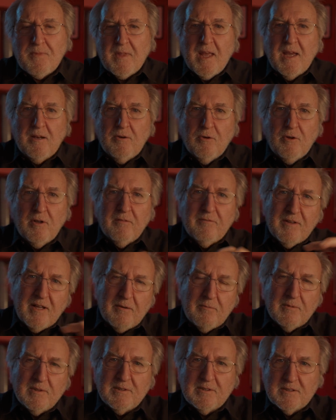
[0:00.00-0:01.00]
And all of
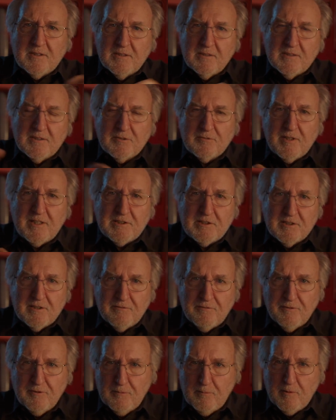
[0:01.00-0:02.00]
that was to stretch the
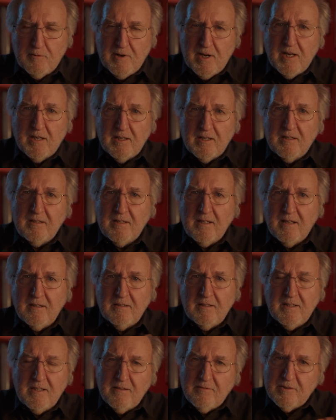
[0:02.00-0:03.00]
film around
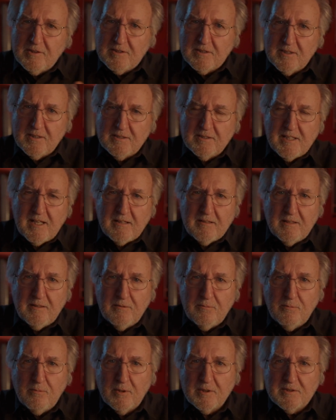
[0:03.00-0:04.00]
and give us exactly
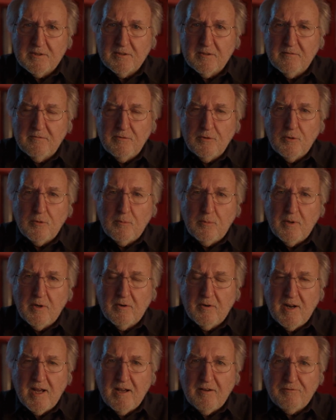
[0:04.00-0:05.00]
what sort of look we
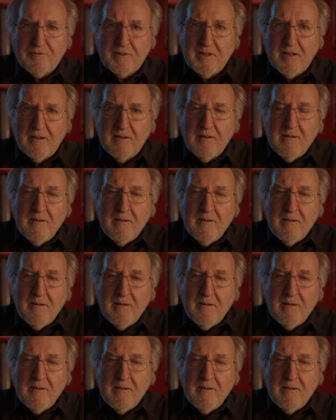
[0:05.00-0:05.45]
were after.